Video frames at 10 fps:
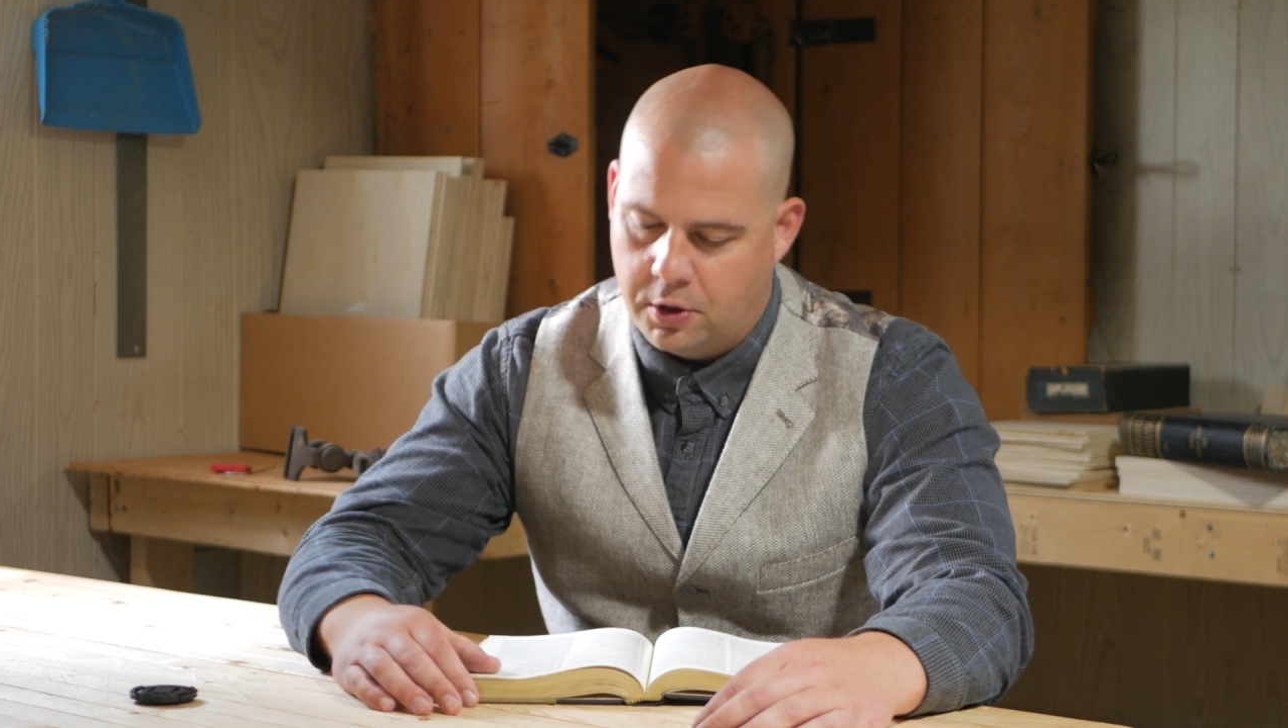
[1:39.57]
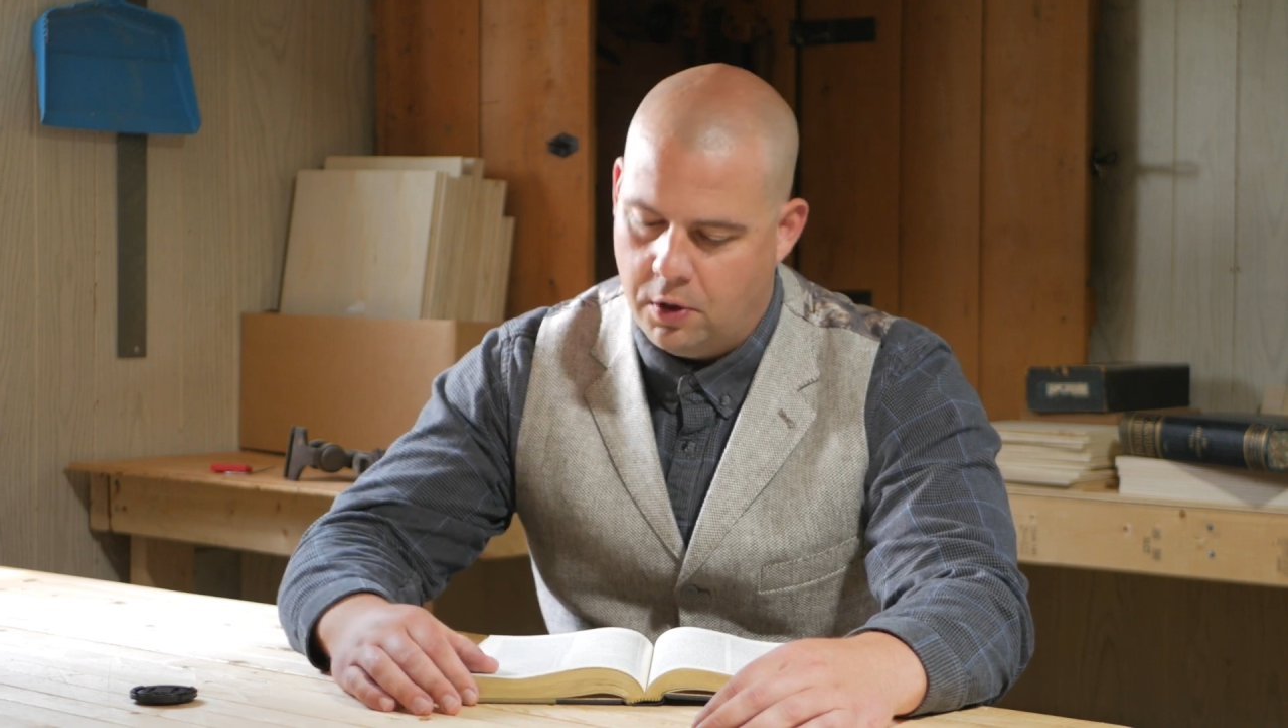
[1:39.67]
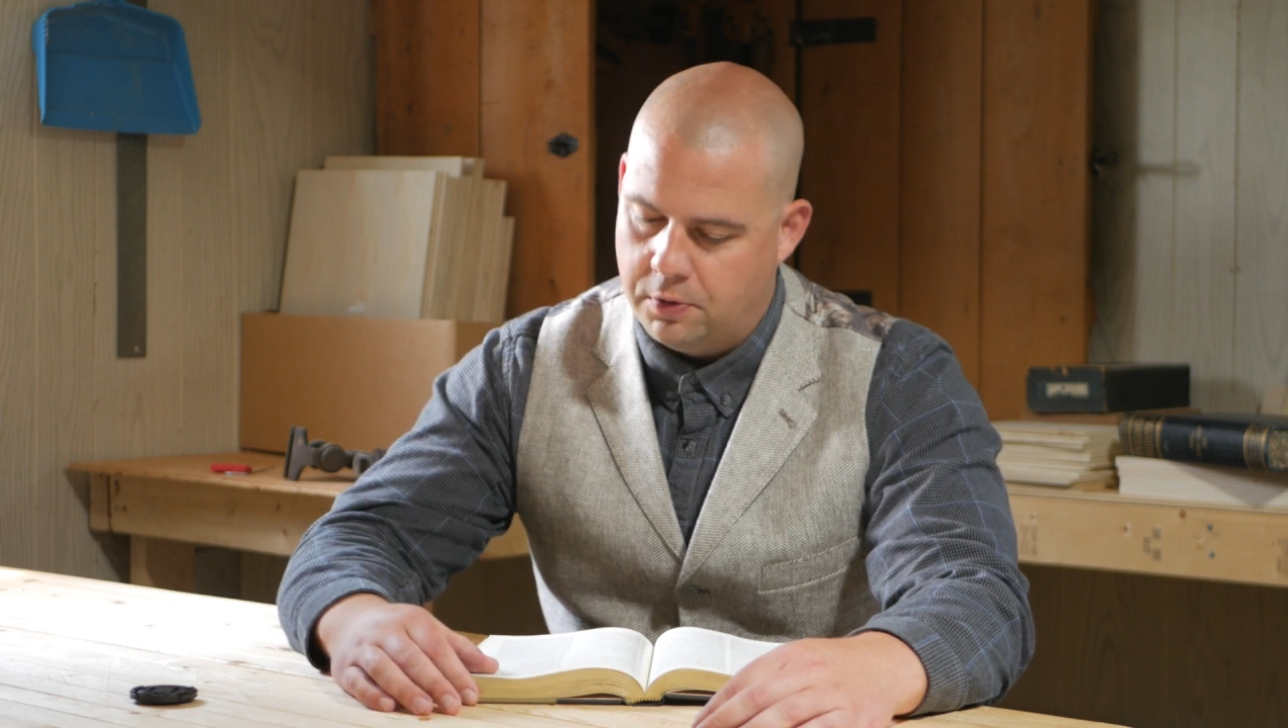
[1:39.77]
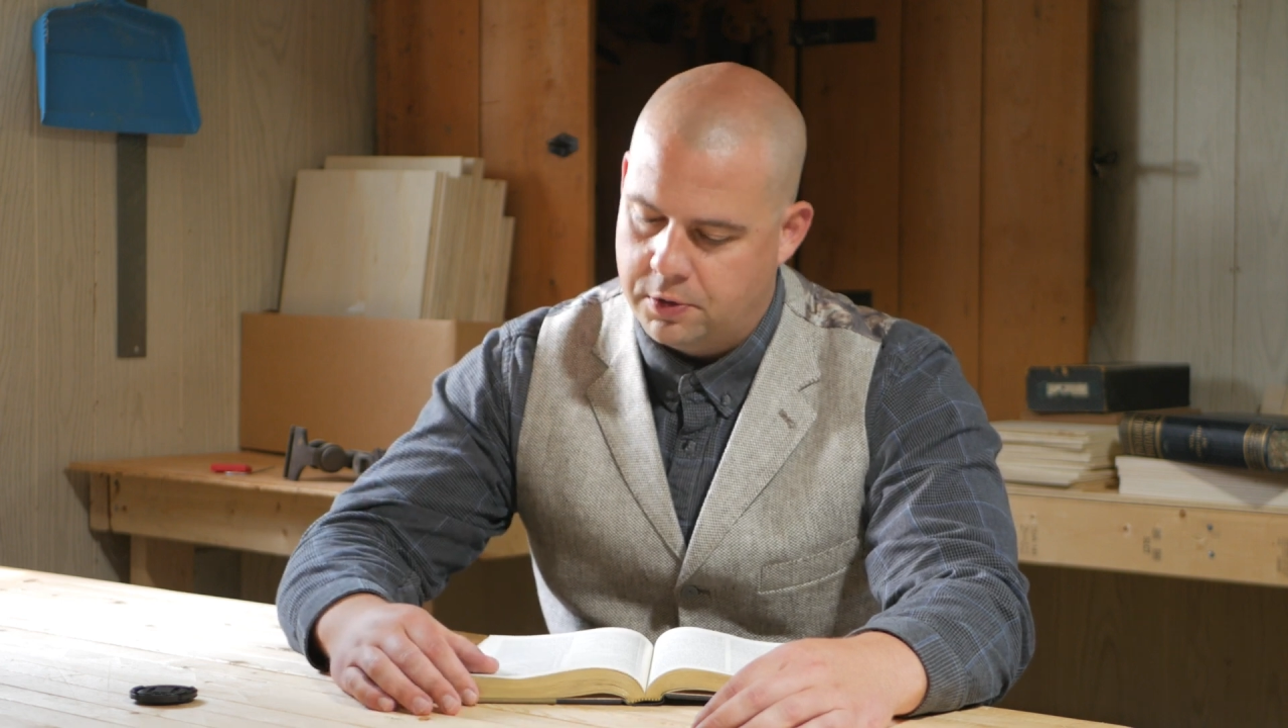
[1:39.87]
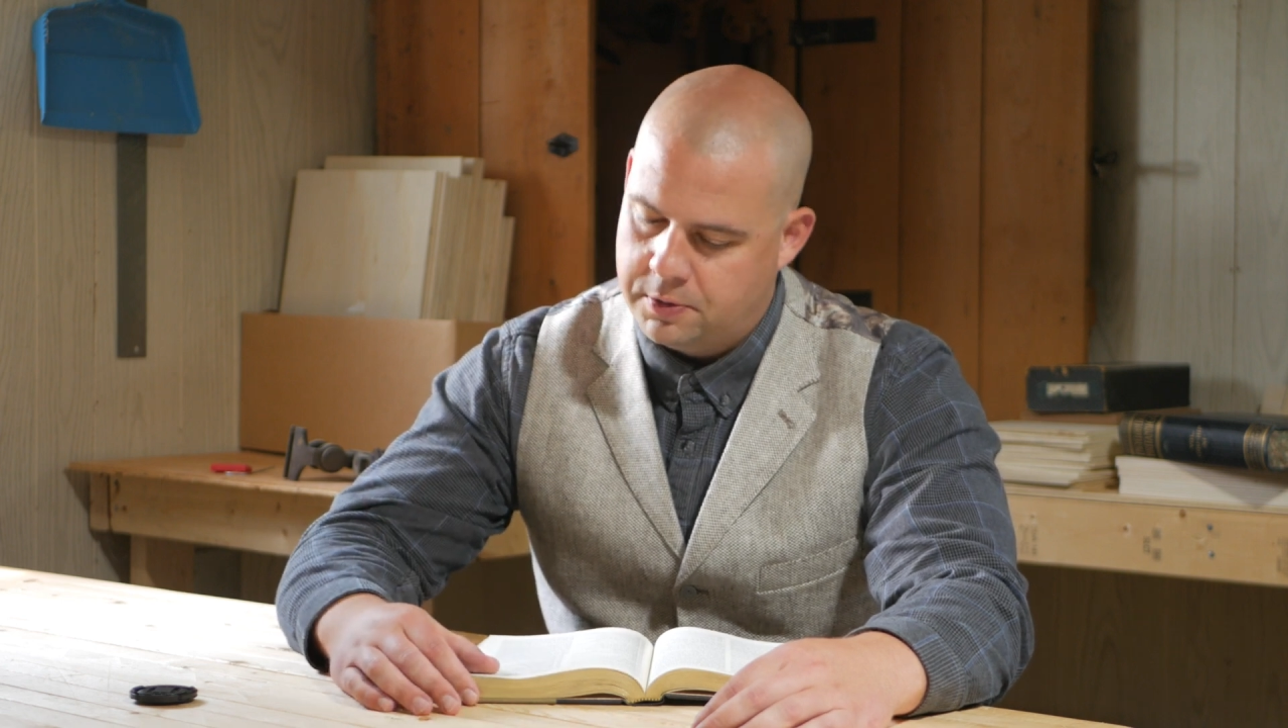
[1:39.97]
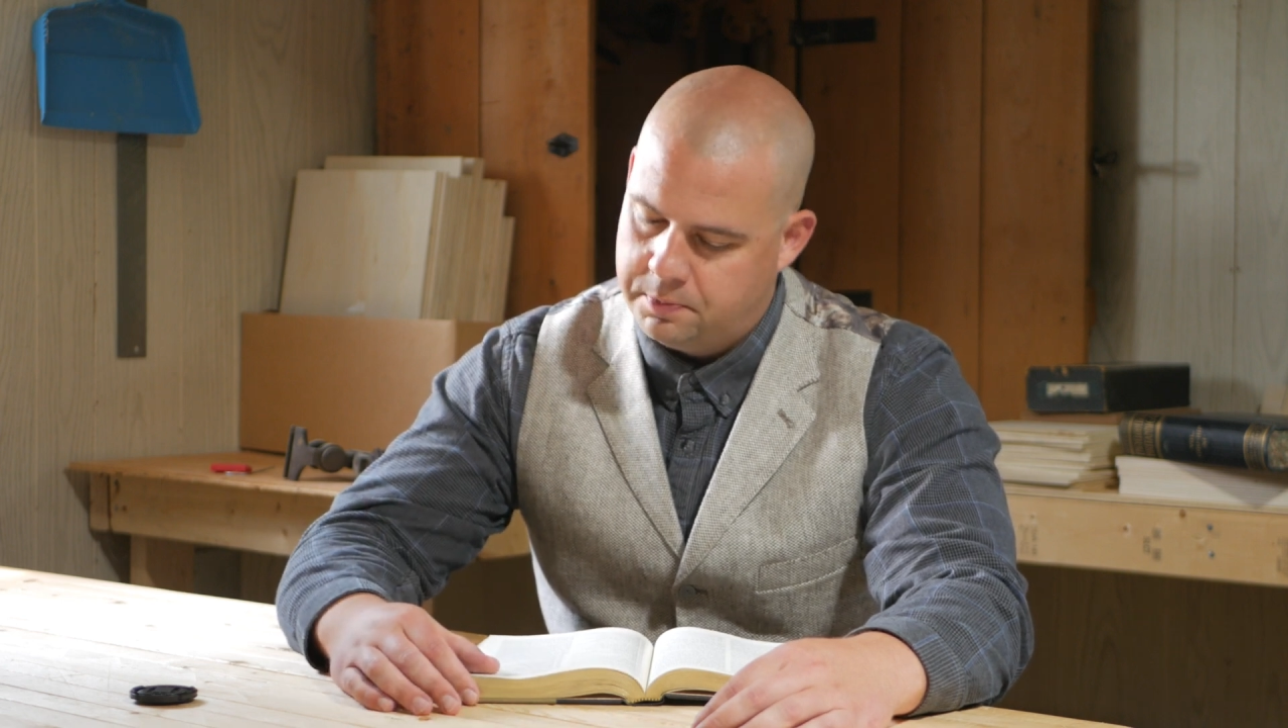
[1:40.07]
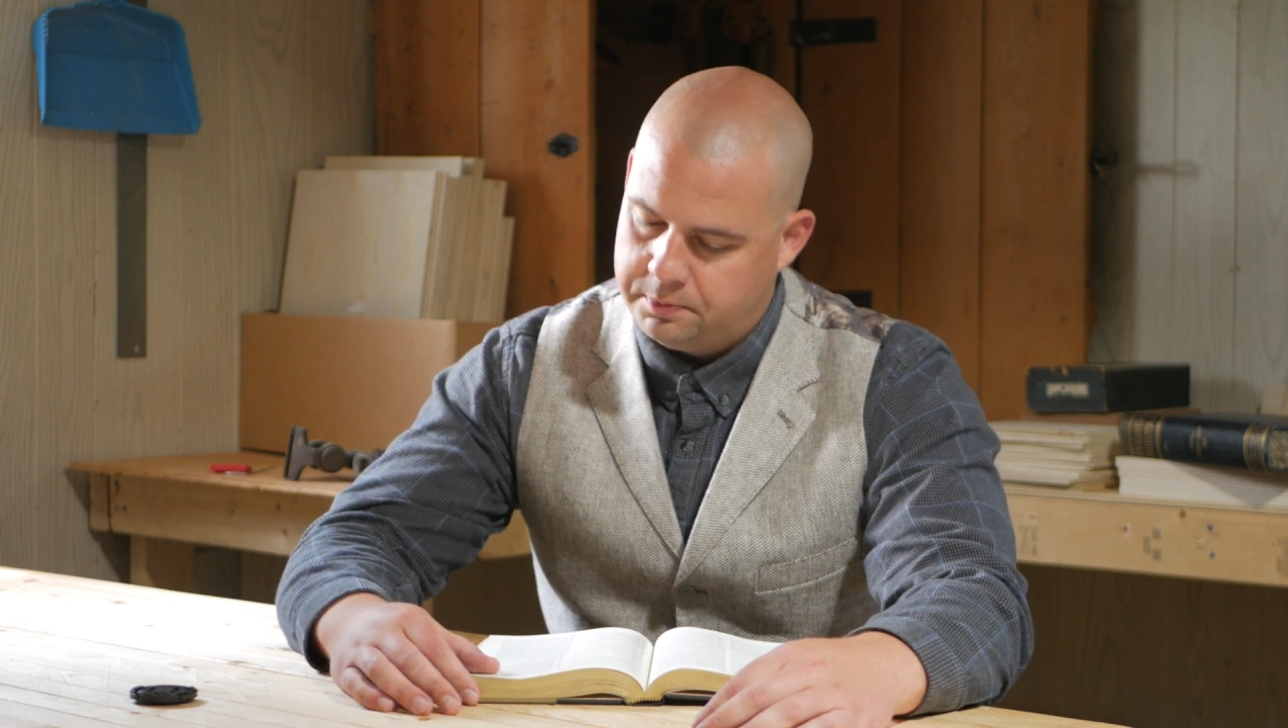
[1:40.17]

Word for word: goes